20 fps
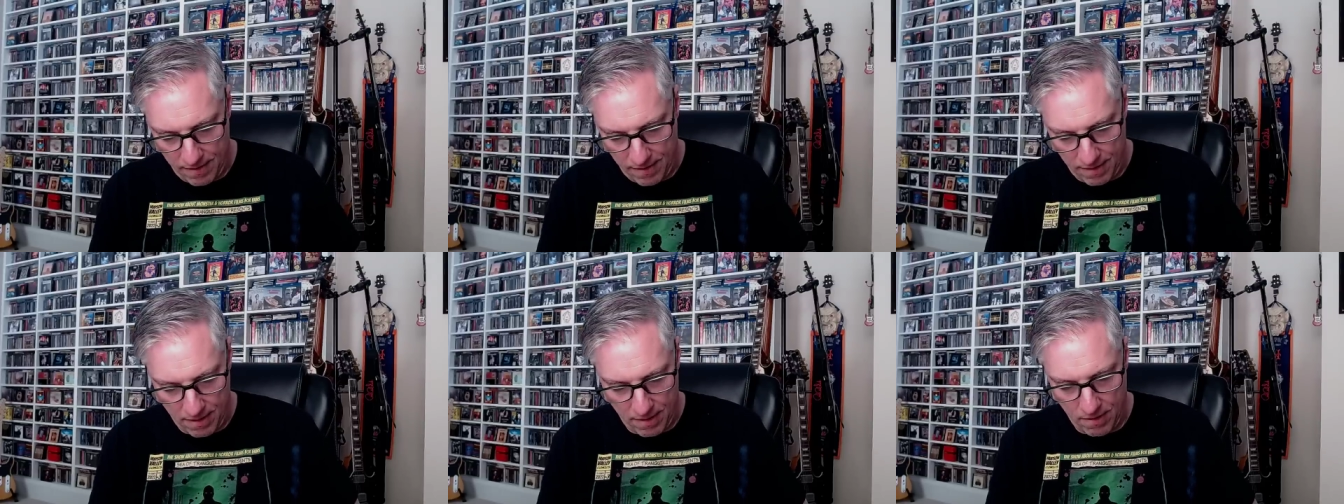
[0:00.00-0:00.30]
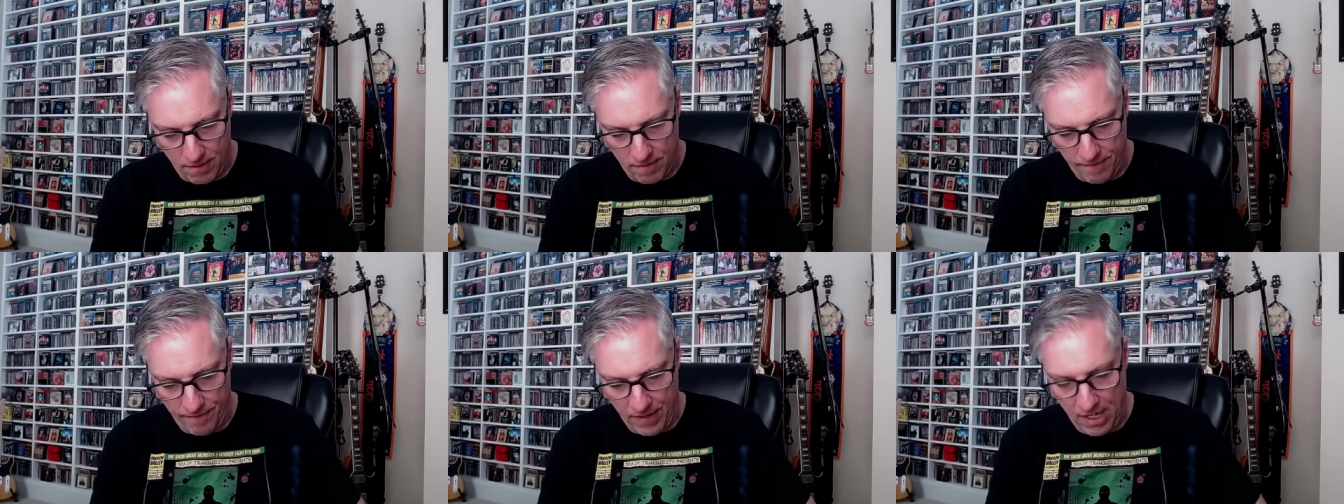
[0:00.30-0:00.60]
You
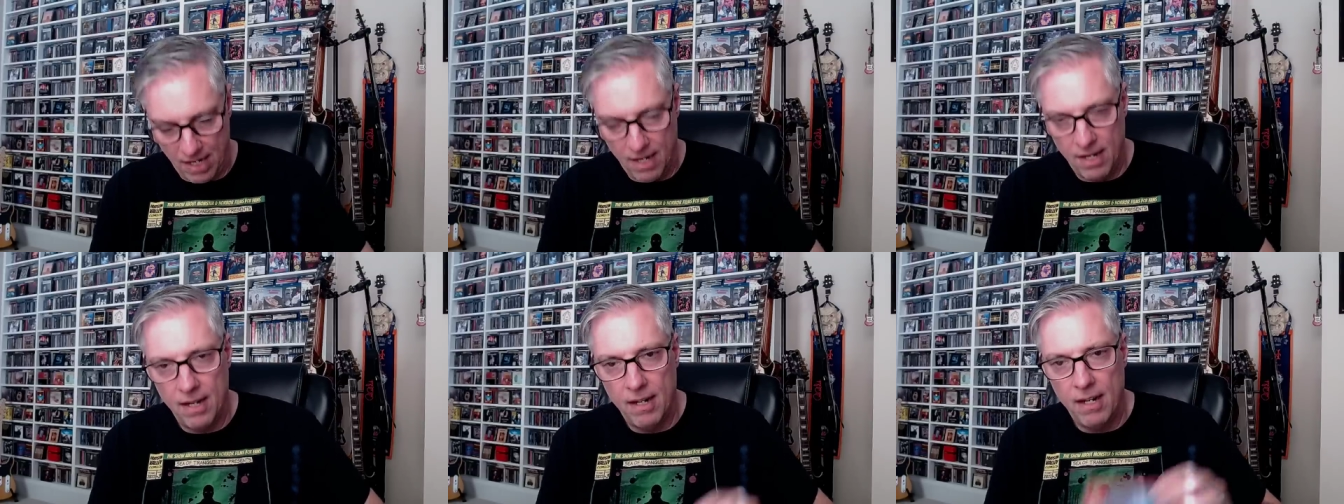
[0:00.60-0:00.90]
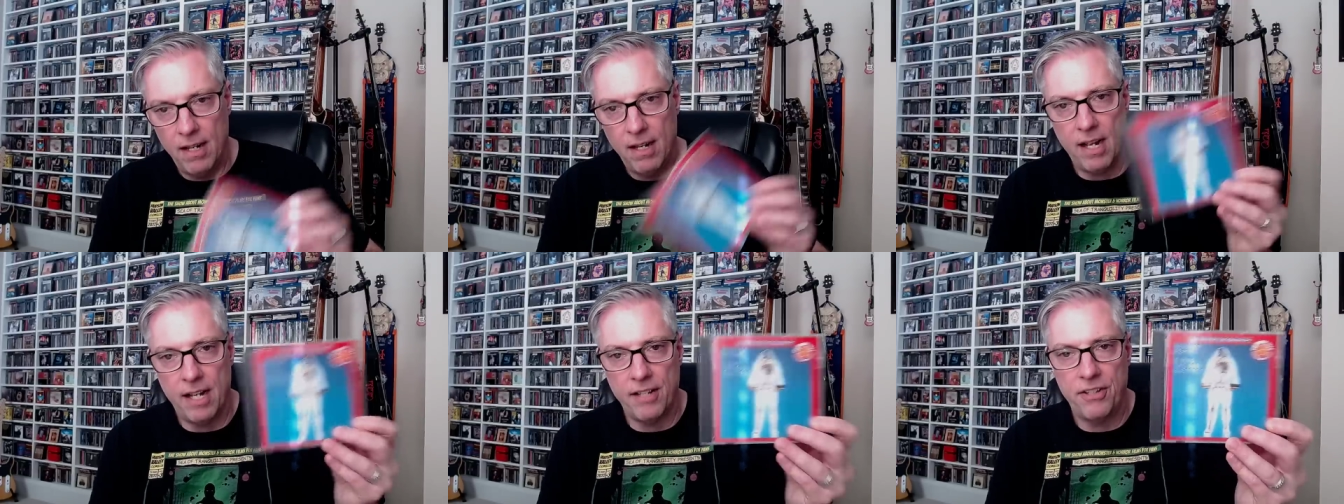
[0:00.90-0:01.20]
know,
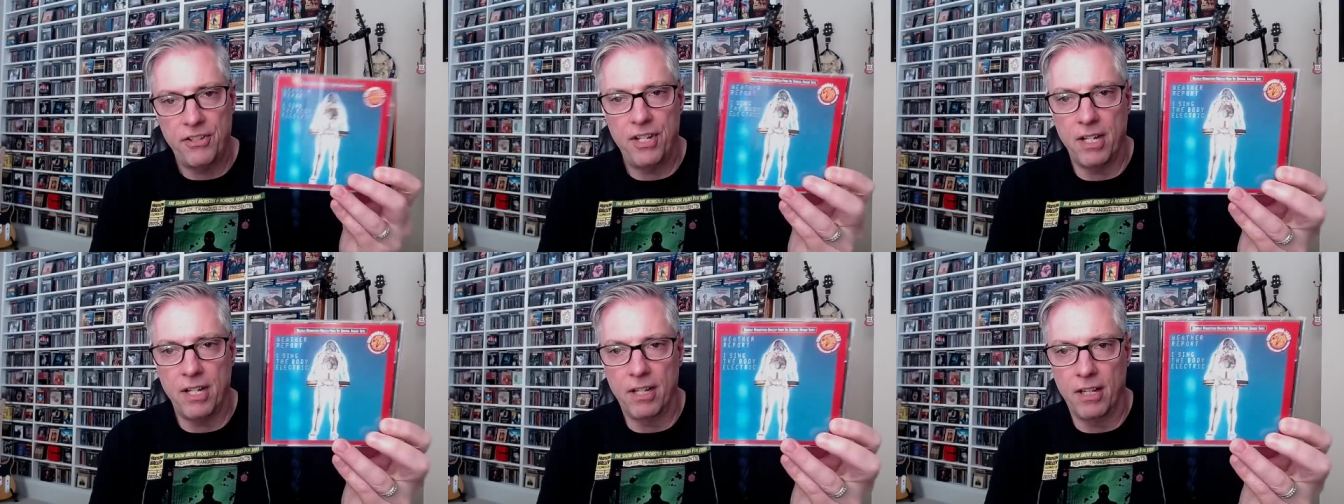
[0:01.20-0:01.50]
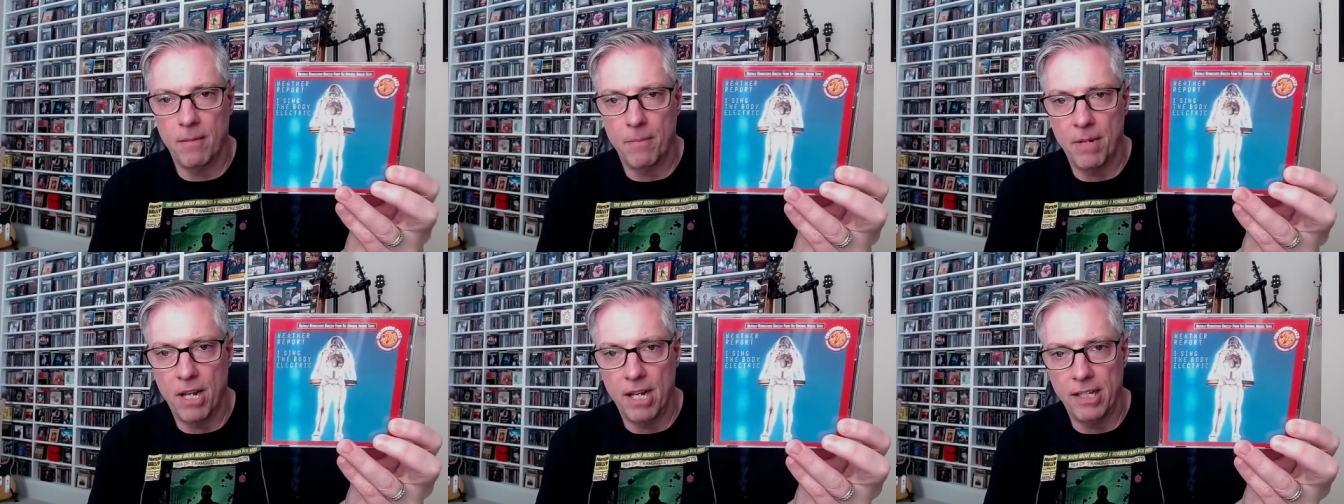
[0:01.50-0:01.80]
I sing
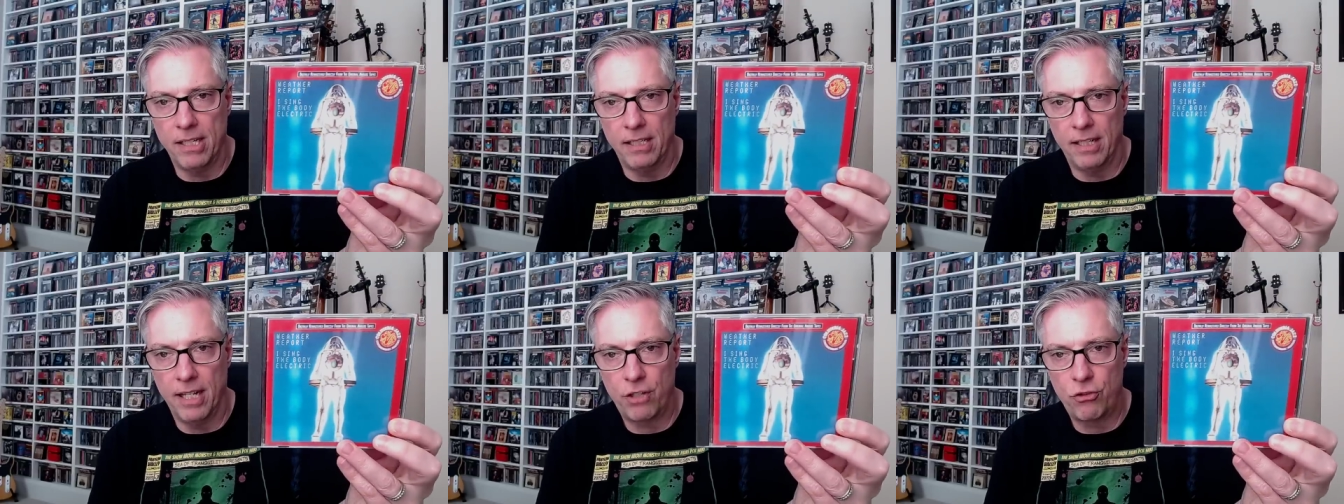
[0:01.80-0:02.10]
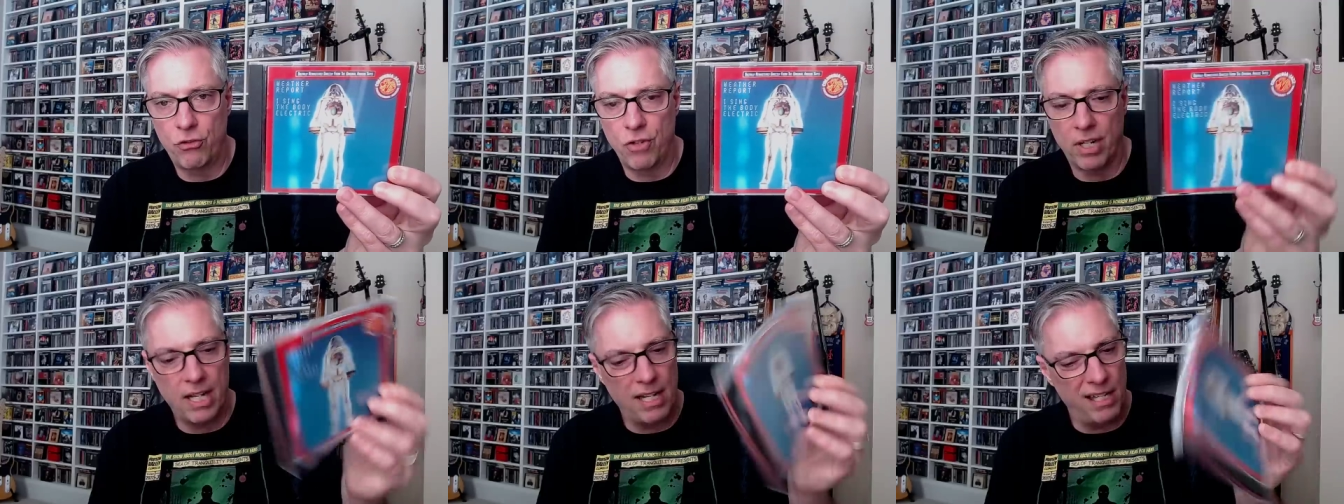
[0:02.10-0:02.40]
The Body Electric,